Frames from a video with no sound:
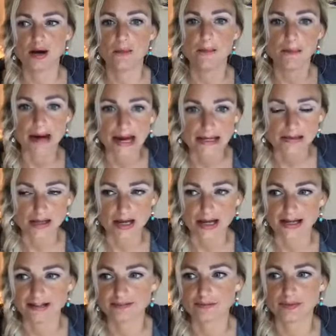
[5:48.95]
my
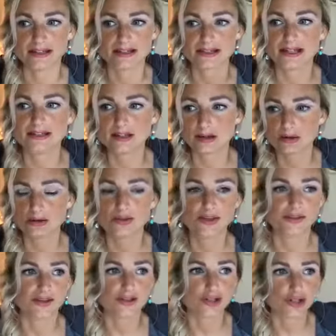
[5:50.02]
life because I know
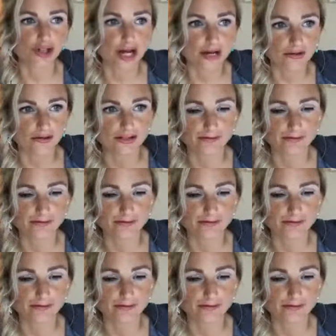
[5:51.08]
that there's shadows